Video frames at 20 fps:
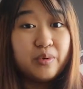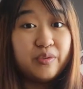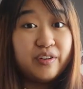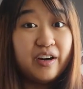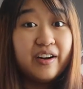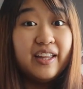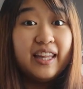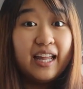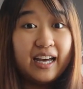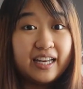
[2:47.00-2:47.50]
we're
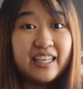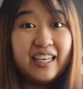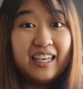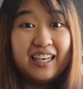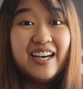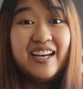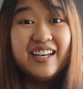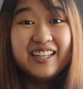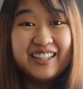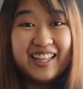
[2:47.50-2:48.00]
very
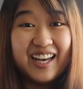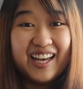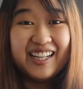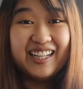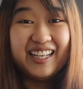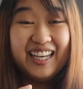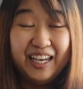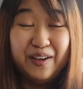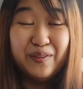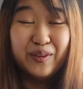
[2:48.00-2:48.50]
lucky
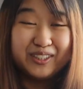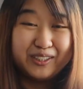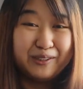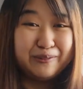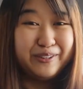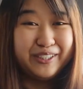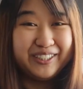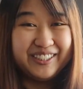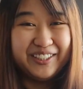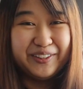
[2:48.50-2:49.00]
that he was
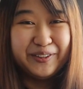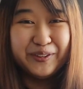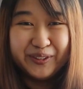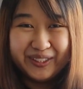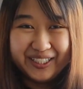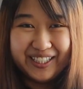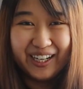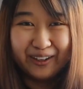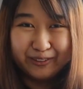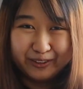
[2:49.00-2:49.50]
the person who
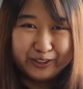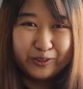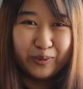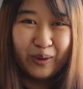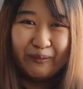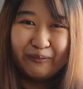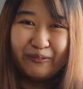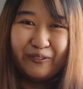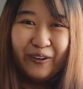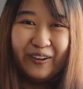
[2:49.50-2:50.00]
did our
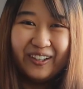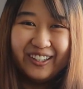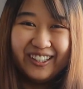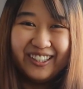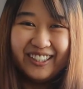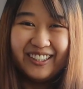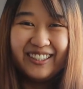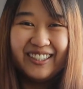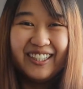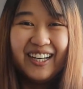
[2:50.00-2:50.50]
swab
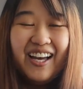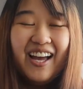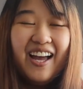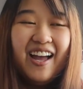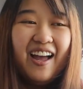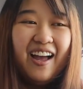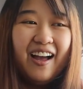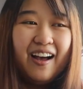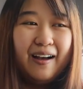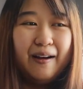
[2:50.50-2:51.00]
for us.
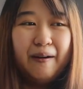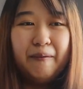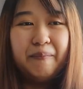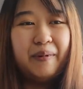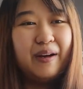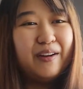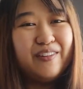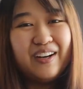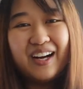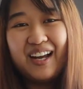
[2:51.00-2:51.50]

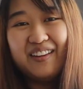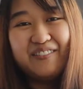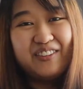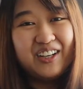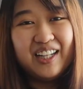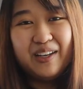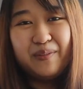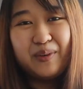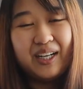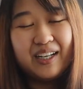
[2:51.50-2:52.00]
But we are
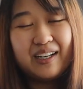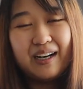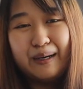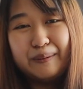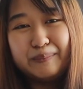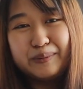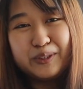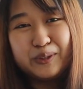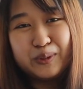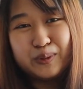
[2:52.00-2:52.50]
really, when it
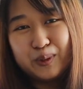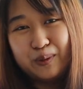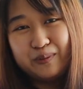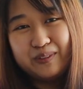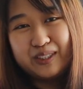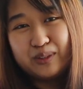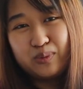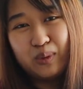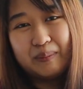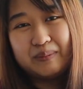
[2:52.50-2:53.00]
comes to
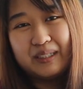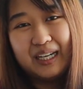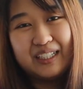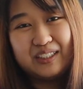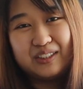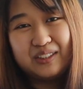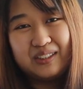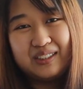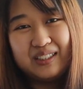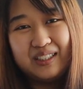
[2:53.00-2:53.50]
COVID swab
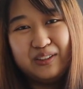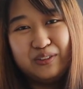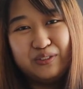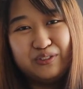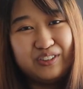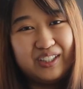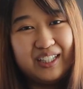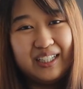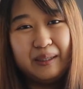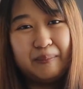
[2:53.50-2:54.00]
tests, it
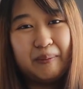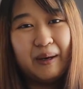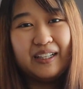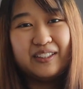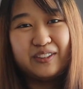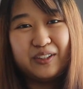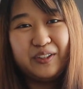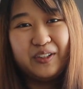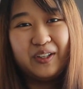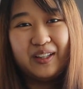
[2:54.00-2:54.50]
really
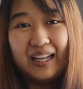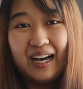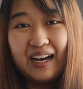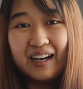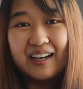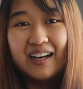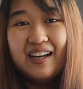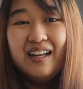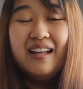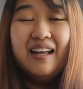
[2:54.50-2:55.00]
depends on your
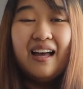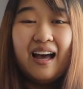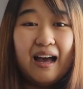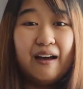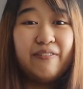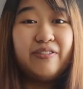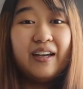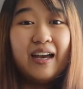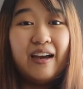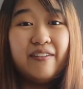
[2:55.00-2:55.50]
luck.
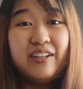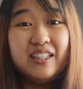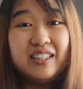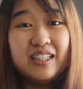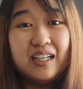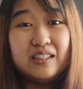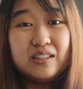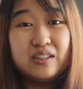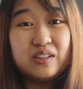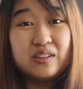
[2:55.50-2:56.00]
After having
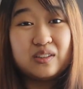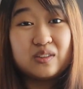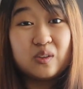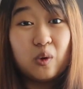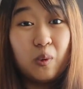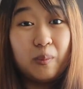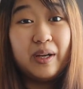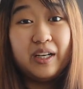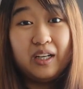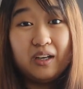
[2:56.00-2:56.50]
done
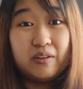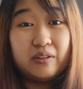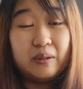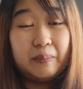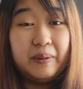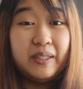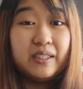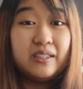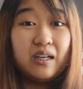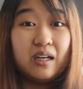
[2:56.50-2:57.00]
so many of
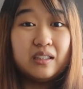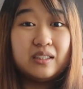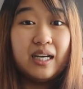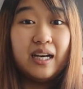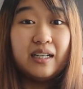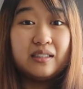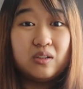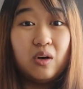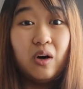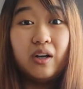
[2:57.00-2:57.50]
the PCR
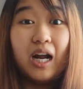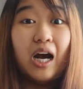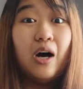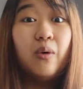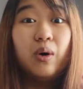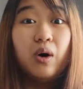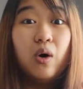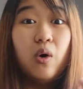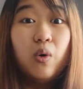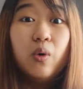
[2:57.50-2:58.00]
tests on
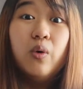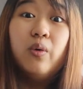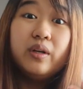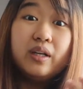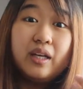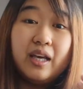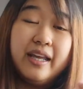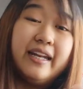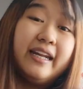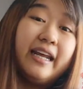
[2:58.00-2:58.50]
our
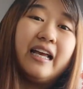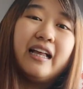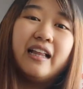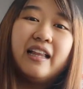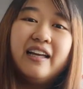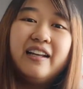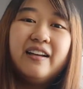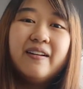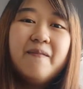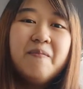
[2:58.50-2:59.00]
own in
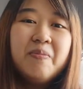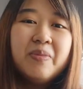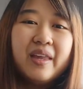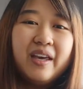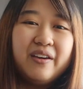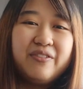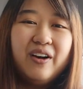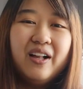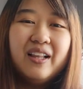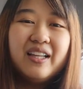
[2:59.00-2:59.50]
England,
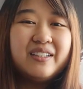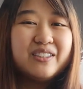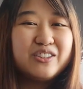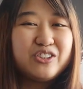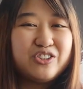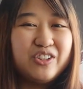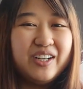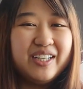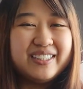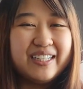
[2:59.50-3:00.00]
it felt a little
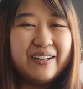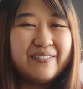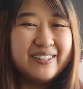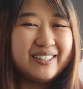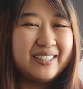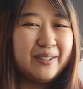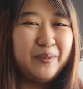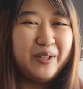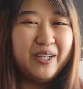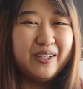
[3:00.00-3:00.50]
strange
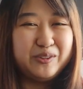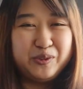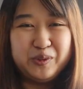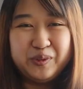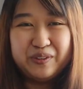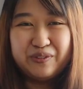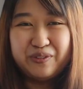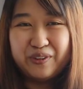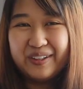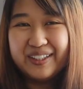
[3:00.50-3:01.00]
having someone else
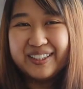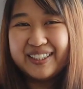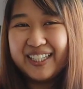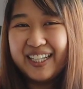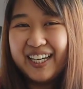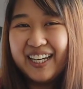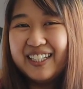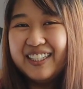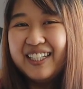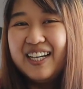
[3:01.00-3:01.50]
do it for us
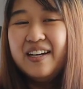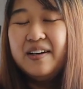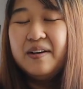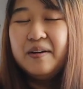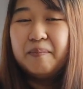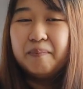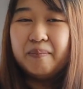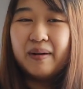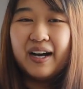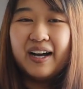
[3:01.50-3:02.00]
again.
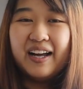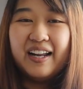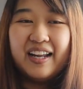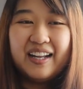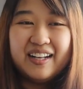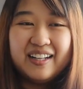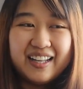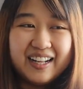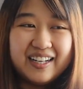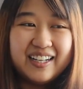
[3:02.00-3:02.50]

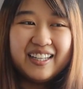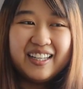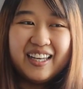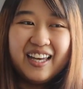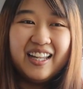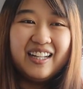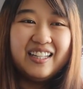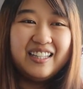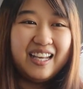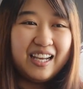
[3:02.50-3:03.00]
But then
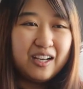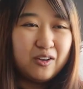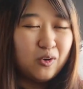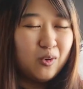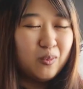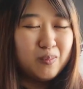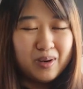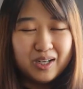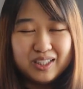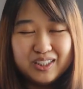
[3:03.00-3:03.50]
again, they
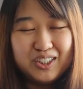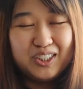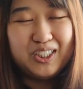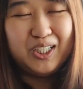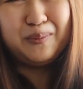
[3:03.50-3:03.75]
go much